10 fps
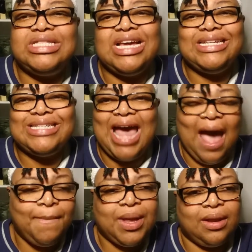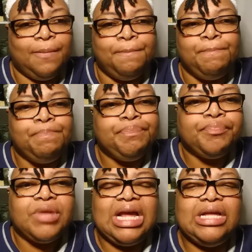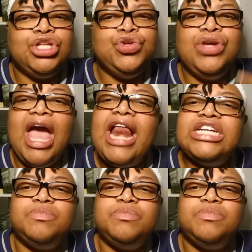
things happen. You can't